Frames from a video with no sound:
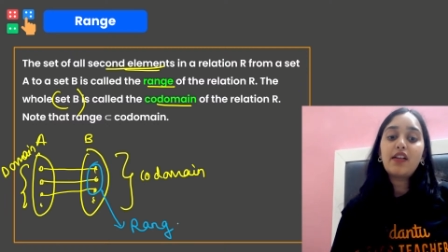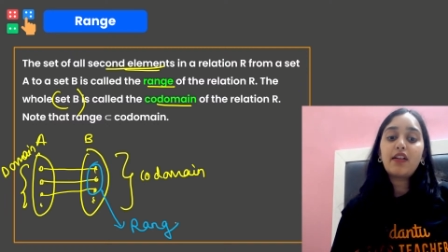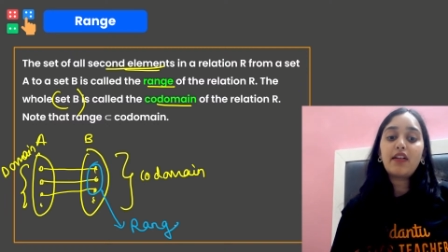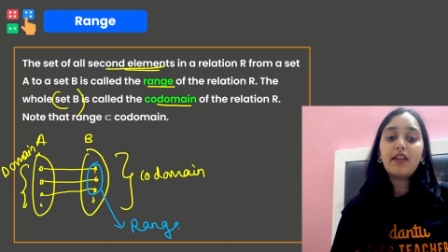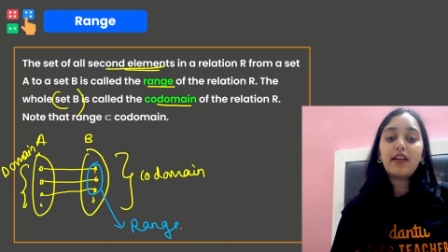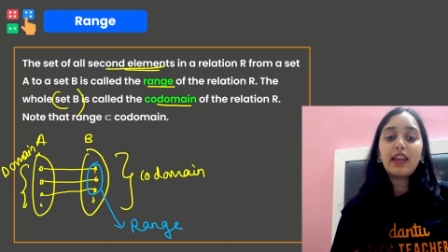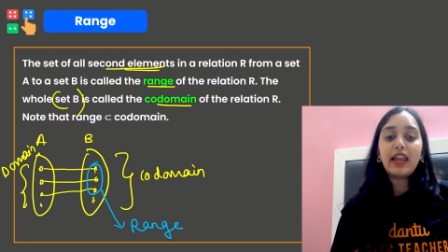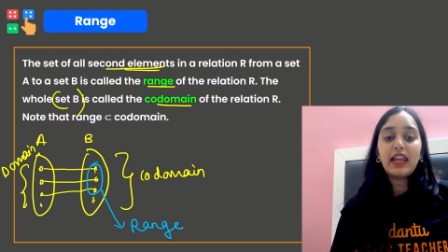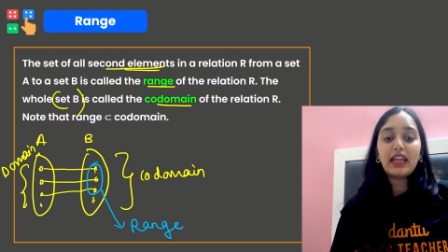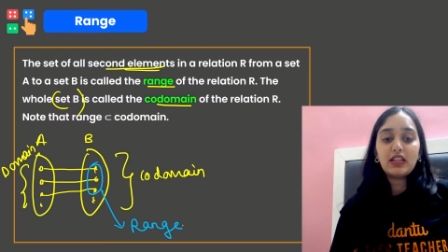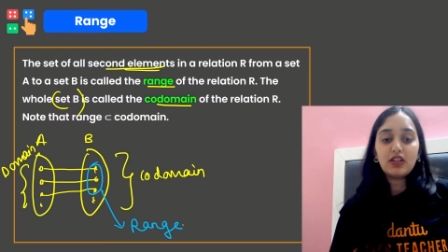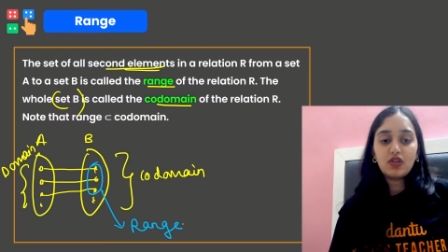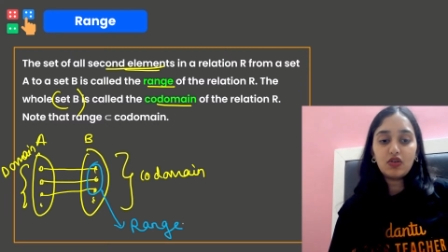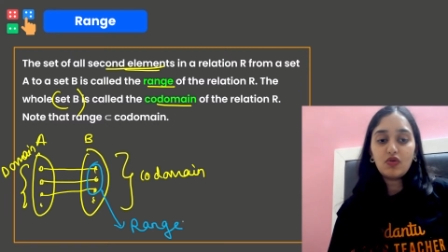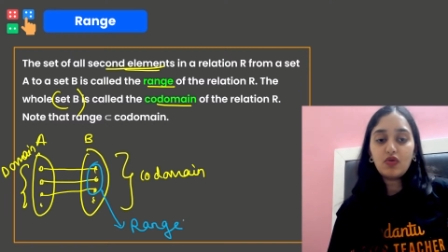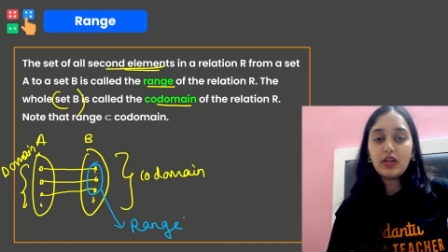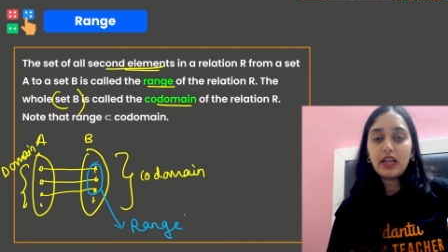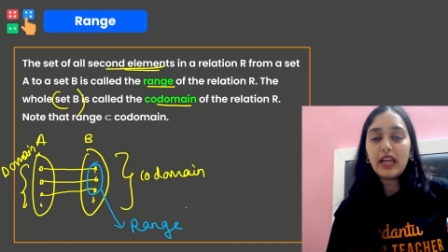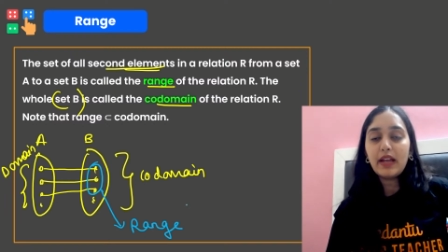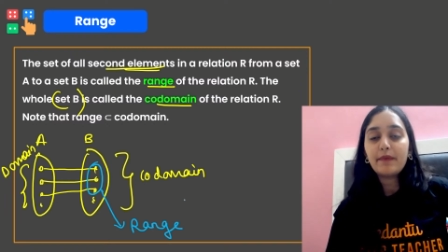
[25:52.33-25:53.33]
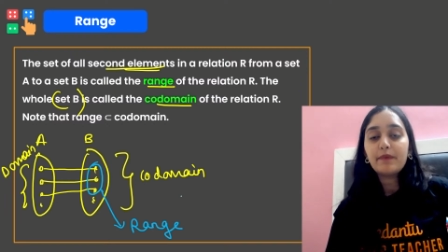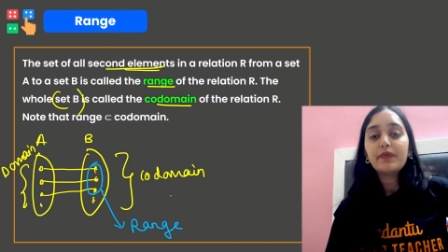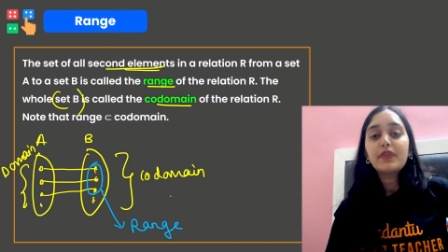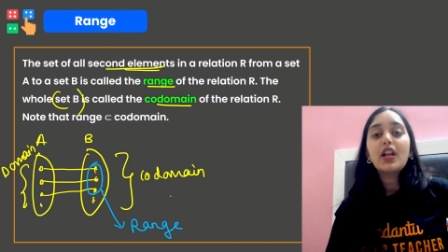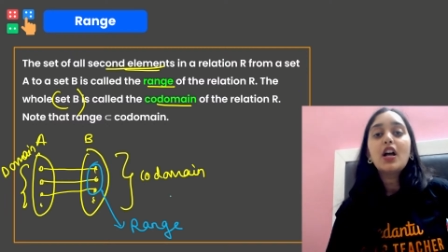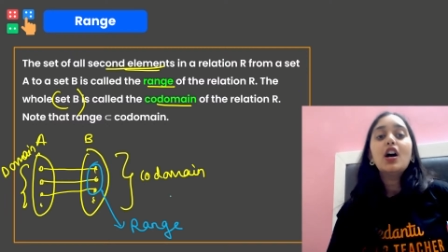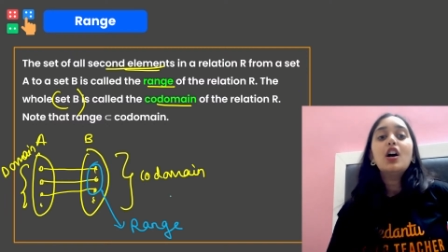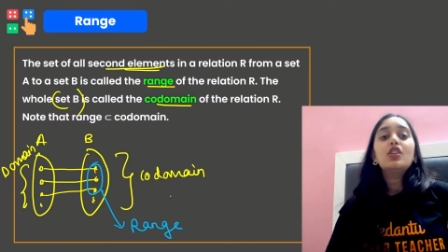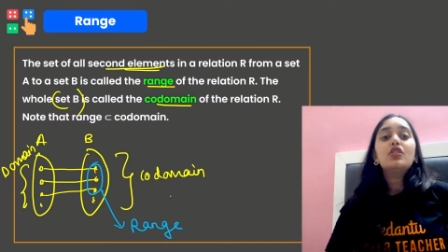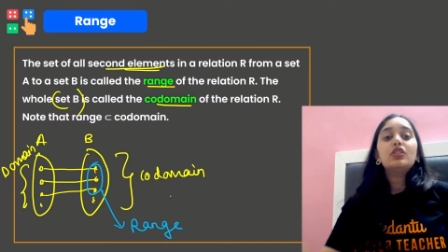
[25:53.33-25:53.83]
range. Okay,
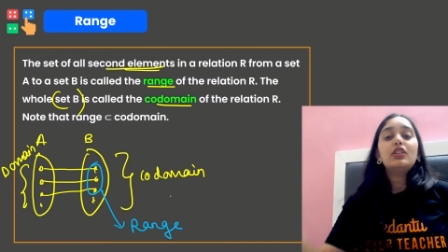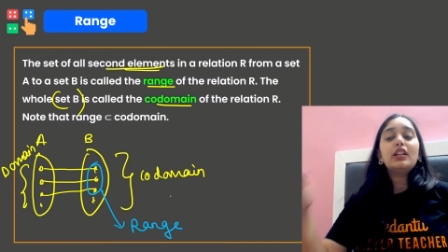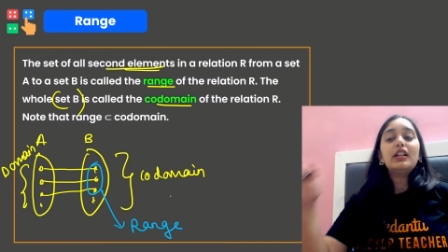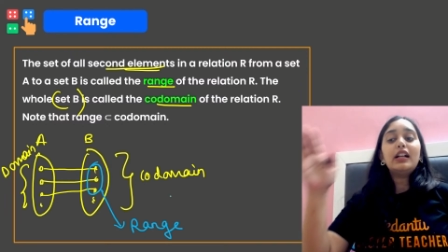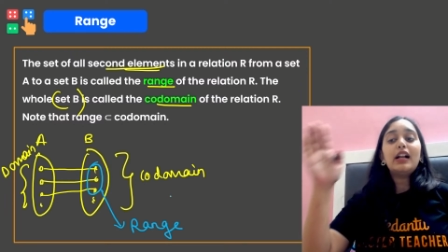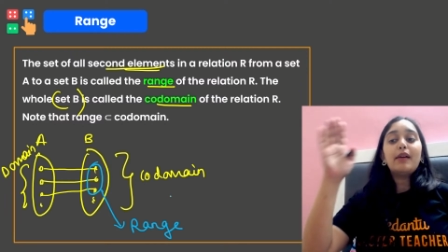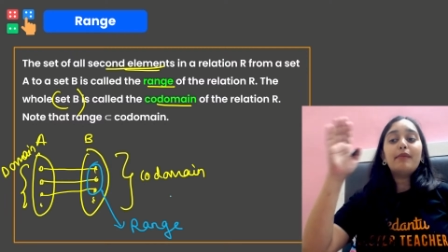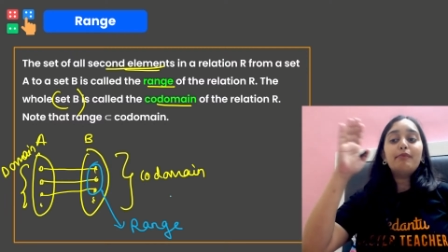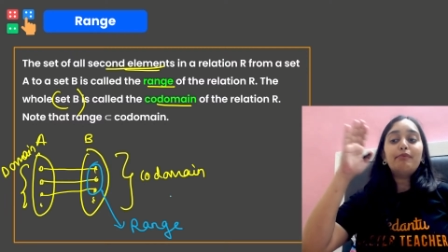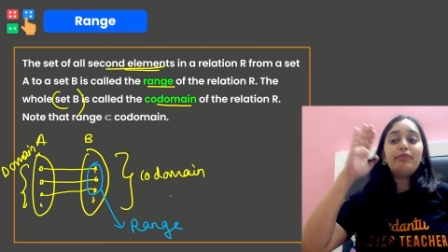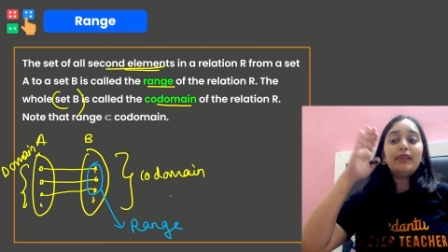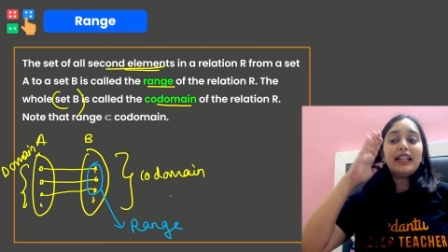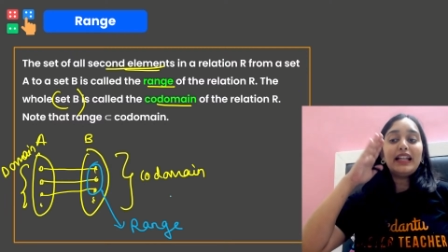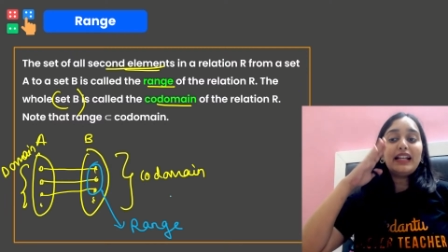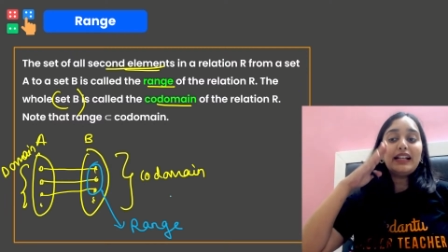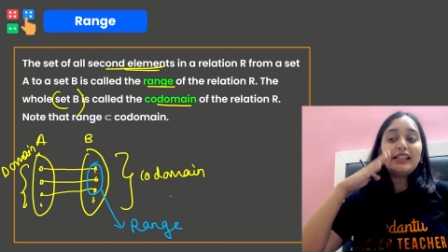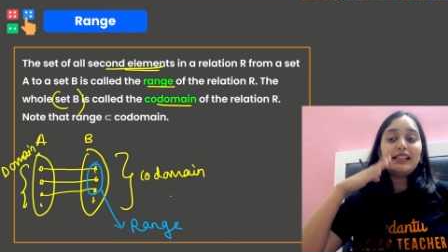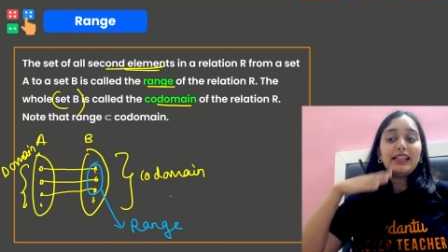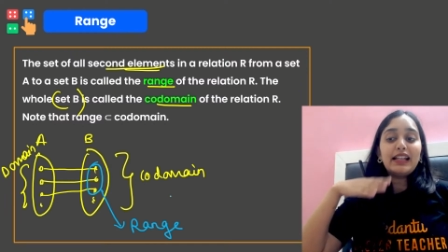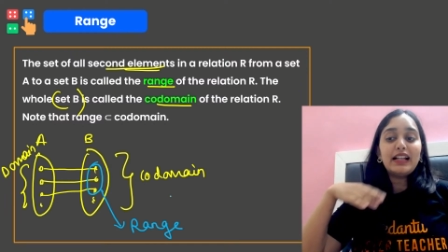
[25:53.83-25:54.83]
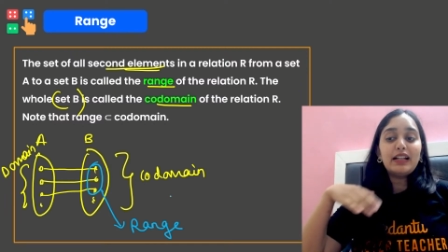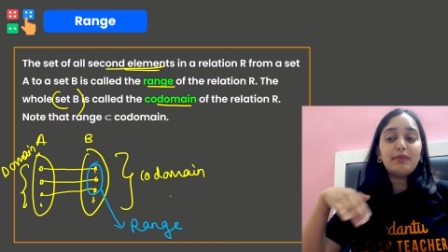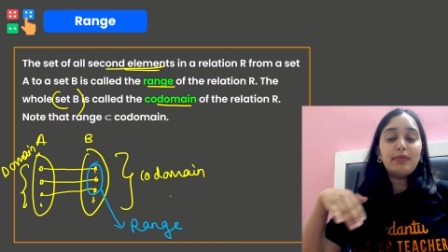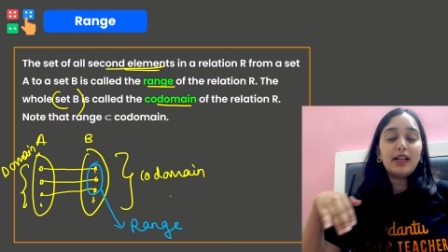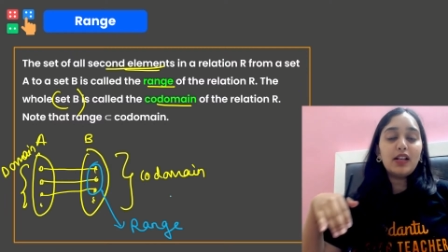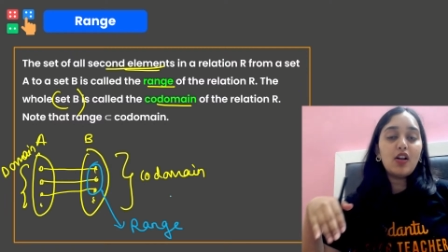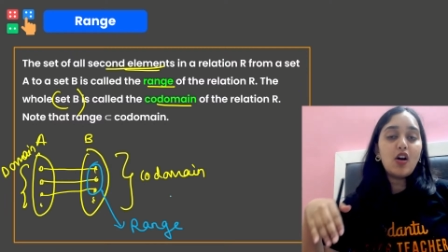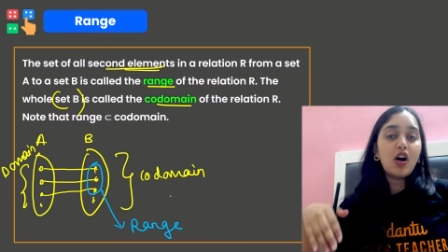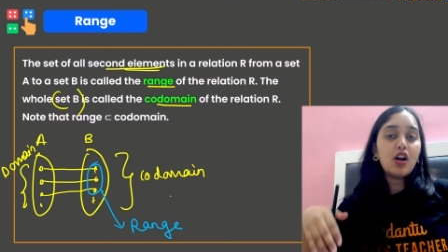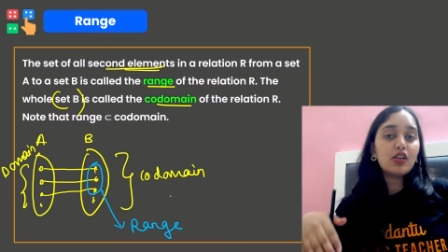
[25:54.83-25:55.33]
so the complete set
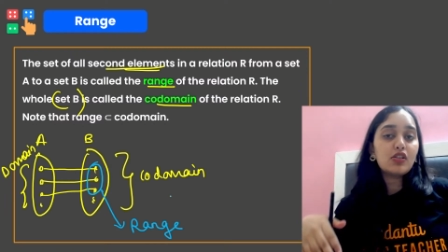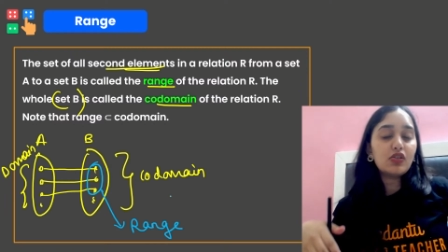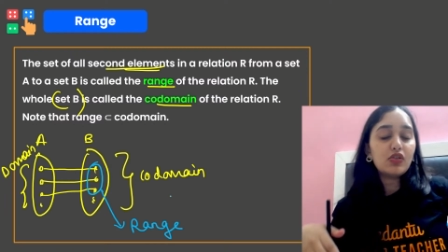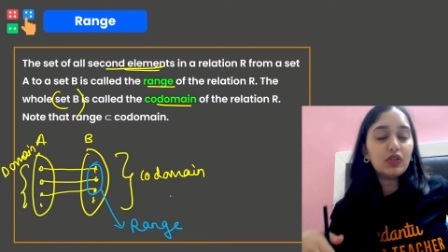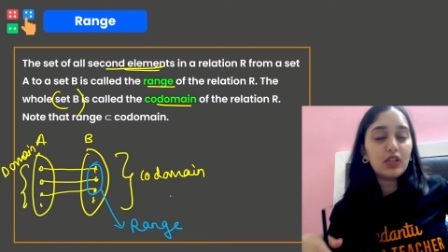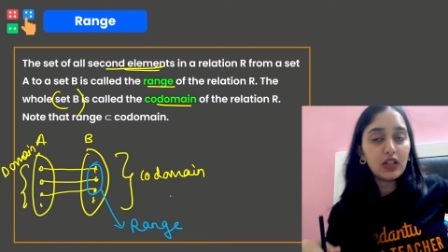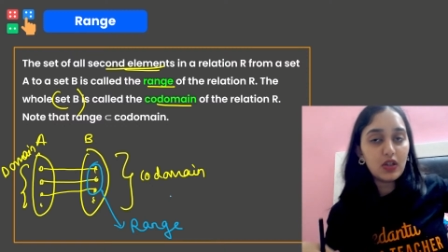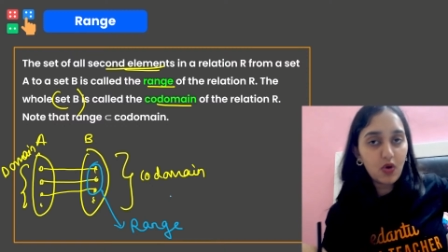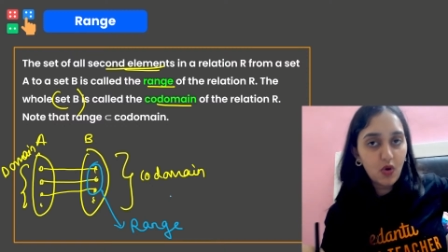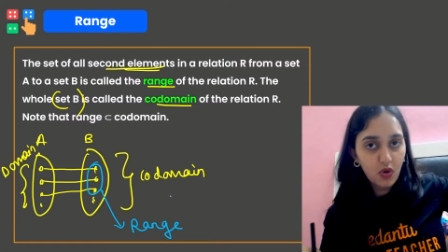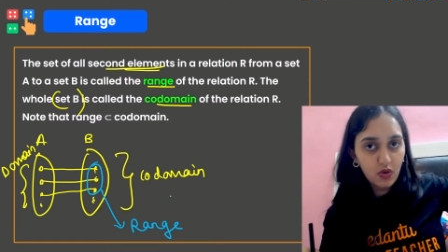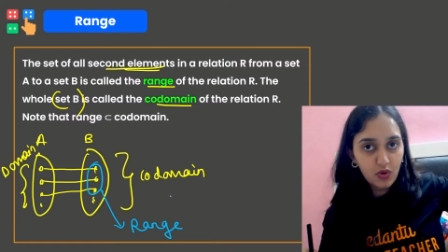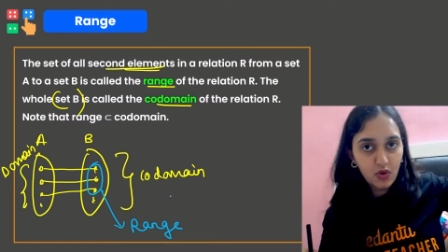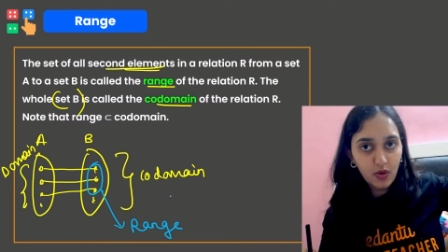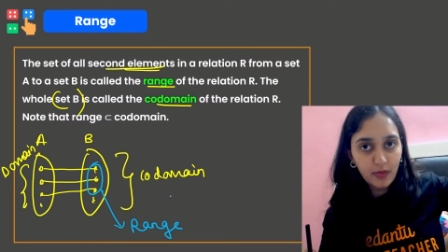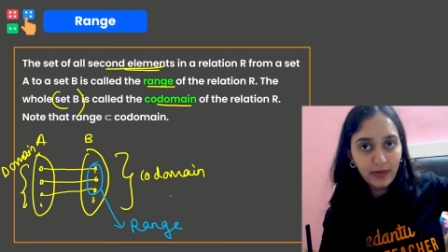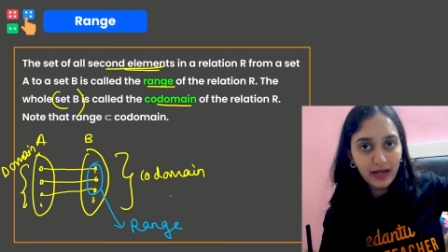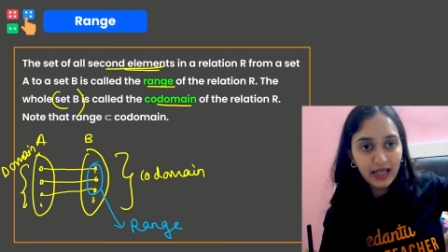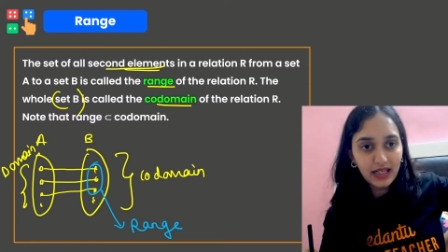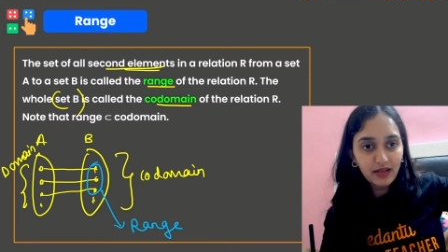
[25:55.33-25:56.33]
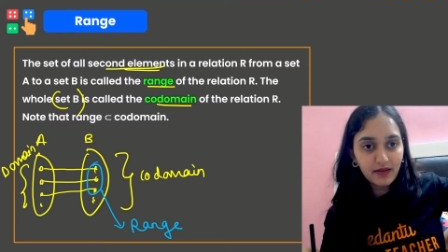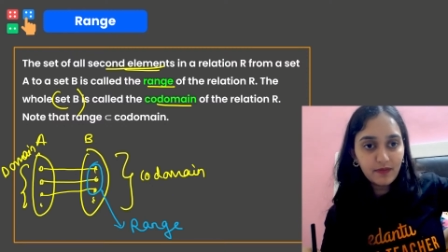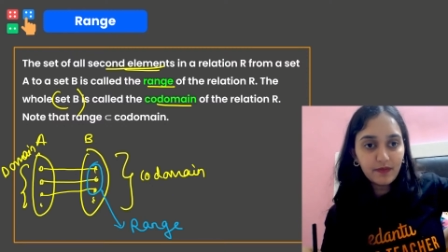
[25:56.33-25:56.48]
belongs to the codomain,